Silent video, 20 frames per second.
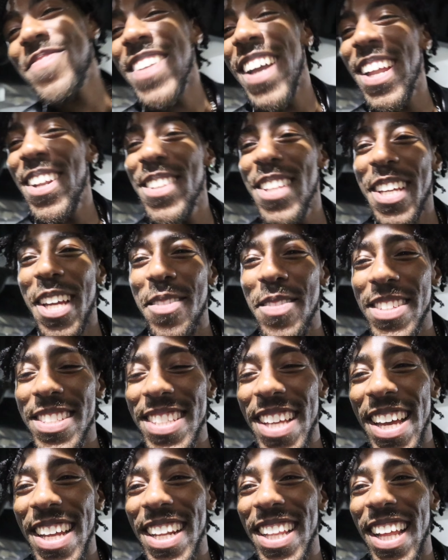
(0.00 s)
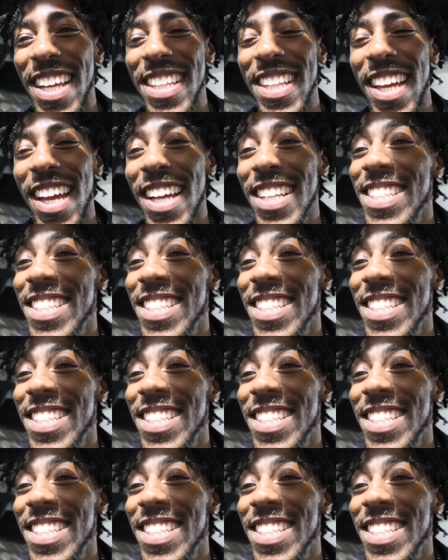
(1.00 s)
I don't think I'd be saying it like that.